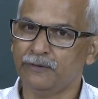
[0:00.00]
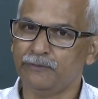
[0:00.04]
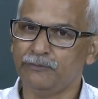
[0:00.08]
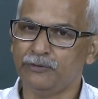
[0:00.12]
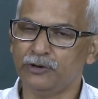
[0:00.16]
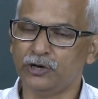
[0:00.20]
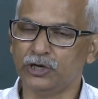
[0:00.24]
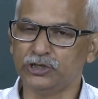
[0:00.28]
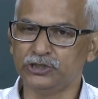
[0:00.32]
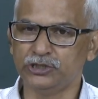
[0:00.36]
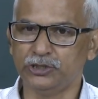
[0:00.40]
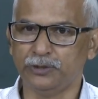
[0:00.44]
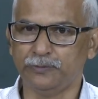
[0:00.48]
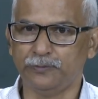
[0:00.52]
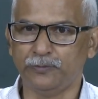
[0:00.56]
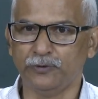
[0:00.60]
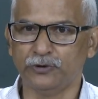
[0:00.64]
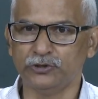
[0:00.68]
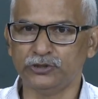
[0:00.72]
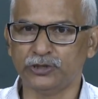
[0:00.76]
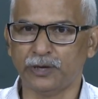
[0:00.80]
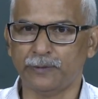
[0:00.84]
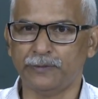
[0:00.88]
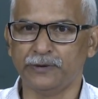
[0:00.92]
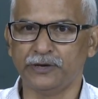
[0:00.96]
because
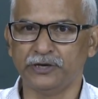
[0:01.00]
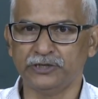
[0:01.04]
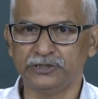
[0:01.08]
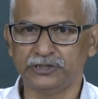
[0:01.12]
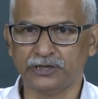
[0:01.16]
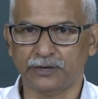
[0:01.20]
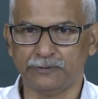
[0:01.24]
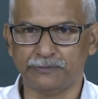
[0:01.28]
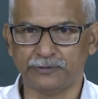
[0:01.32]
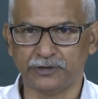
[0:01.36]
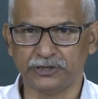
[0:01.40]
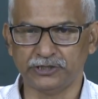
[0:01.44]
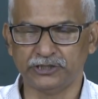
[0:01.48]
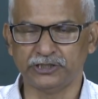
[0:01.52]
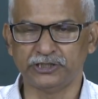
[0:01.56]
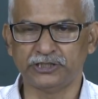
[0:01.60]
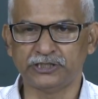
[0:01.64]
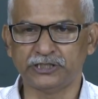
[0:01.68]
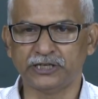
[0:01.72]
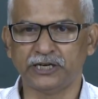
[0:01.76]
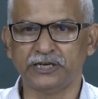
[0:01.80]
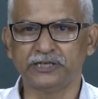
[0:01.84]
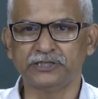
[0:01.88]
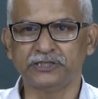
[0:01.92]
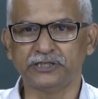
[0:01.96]
CPU is having some
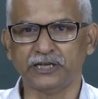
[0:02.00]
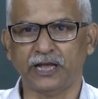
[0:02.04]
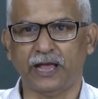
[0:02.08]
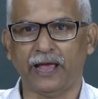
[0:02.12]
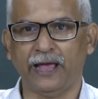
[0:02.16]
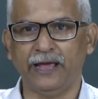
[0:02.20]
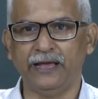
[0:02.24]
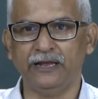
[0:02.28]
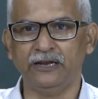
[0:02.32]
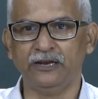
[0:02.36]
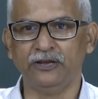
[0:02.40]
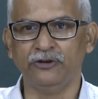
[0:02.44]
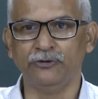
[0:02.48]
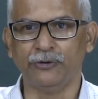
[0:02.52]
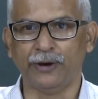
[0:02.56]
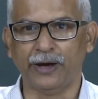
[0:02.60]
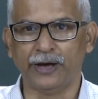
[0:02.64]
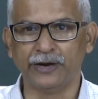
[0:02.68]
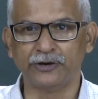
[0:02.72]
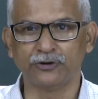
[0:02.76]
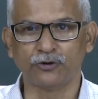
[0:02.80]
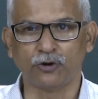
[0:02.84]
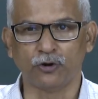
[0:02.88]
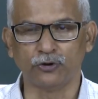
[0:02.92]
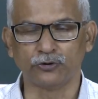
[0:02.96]
registers ALU
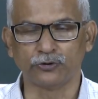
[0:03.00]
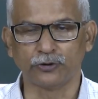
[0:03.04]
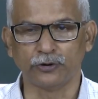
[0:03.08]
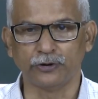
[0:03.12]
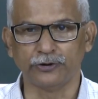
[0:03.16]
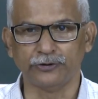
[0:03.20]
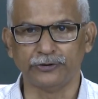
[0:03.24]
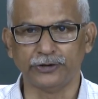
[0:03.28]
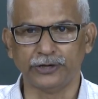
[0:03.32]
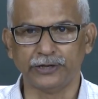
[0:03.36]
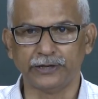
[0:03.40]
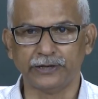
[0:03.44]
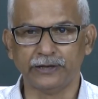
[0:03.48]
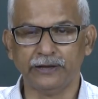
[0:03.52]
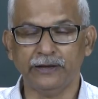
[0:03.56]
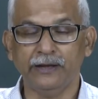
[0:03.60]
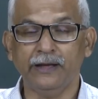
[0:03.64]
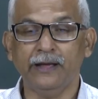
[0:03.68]
and control unit